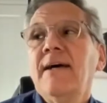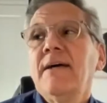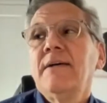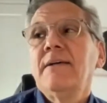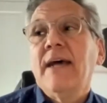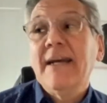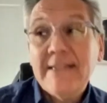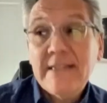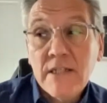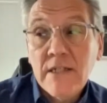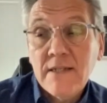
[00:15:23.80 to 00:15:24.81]
and
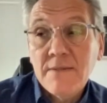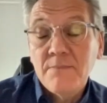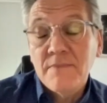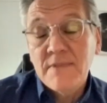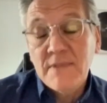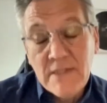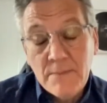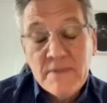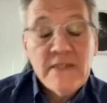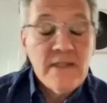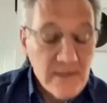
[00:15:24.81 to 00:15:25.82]
Eddie
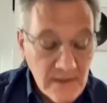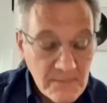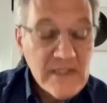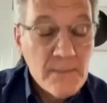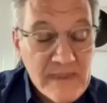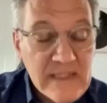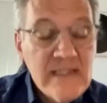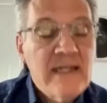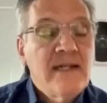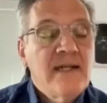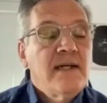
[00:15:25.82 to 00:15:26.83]

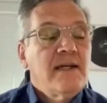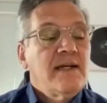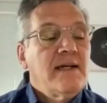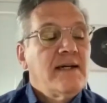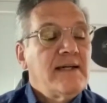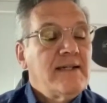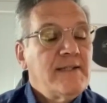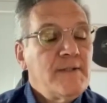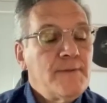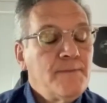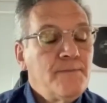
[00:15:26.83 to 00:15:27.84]
Miami.
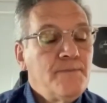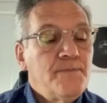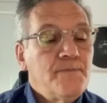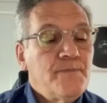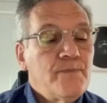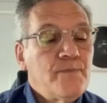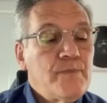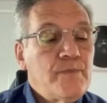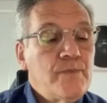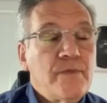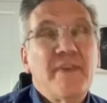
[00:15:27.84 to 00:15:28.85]
Um,
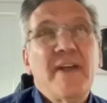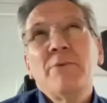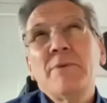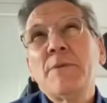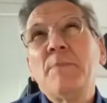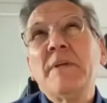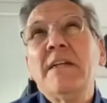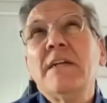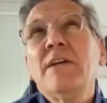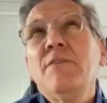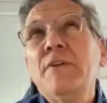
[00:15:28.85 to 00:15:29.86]
that was the
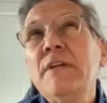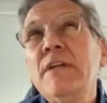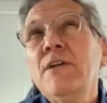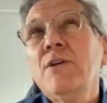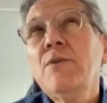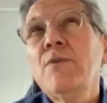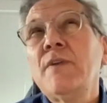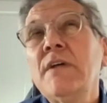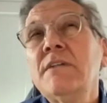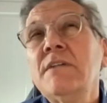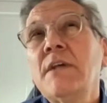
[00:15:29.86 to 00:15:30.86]
beginning of the year.
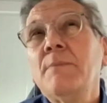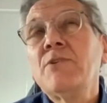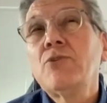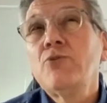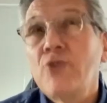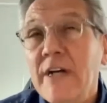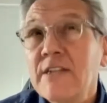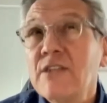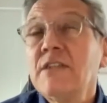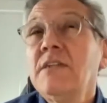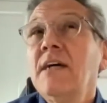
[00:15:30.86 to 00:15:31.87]
They sent me 2
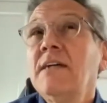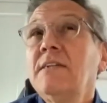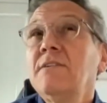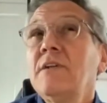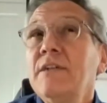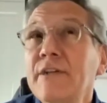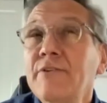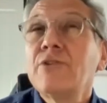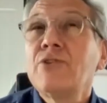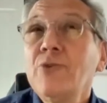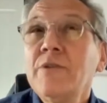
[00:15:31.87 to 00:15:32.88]
tracks, and I did the
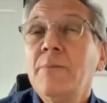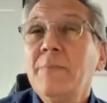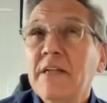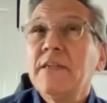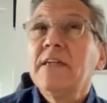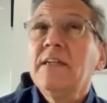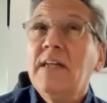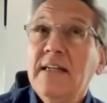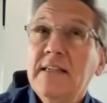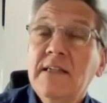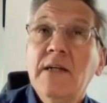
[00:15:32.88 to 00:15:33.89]
lyrics to it in the melody
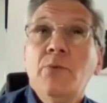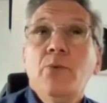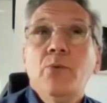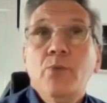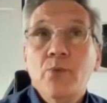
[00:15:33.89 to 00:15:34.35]
line, and